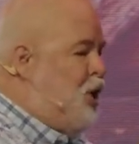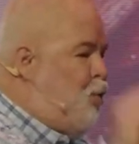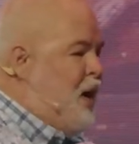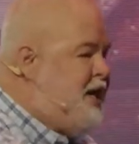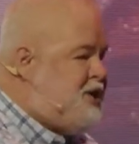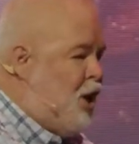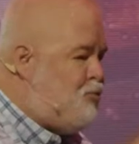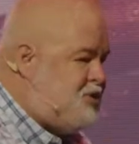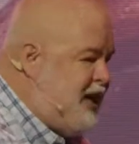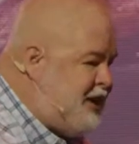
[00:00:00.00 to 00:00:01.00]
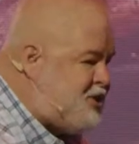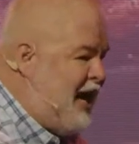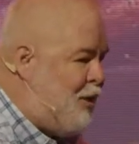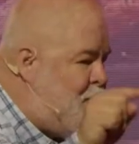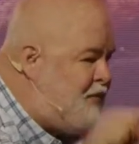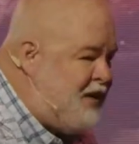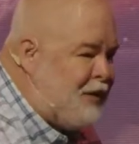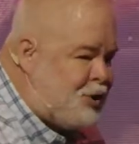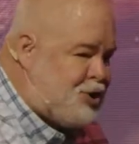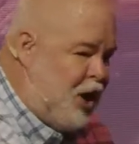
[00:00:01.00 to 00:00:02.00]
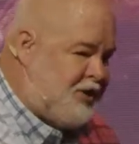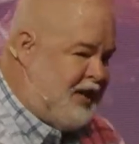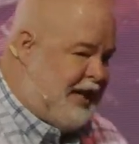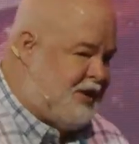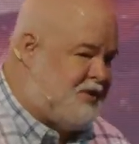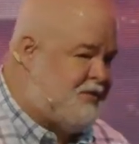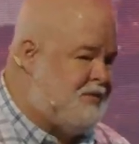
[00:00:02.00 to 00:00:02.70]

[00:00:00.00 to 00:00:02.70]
We don't teach that. We've never taught that.